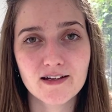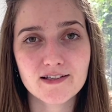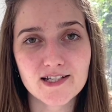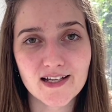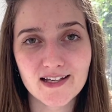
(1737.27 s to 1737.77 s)

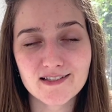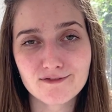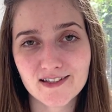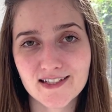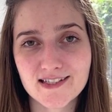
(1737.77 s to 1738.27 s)
She has
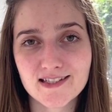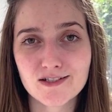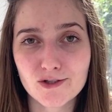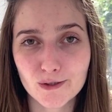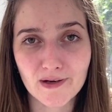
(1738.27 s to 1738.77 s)
released
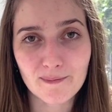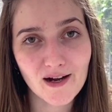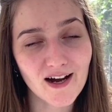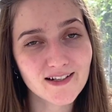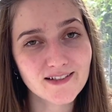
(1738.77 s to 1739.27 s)
2 wrap
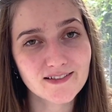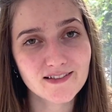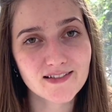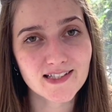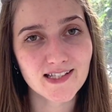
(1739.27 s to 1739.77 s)

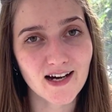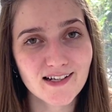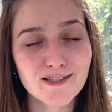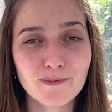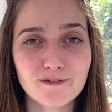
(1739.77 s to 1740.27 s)
cardigan
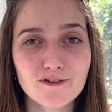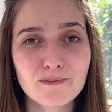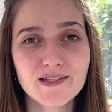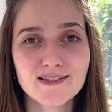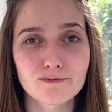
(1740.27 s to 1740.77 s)
designs. One of them
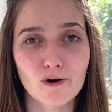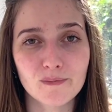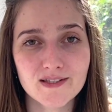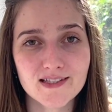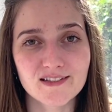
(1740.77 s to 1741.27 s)
is the
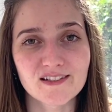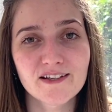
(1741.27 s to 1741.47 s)
Robinson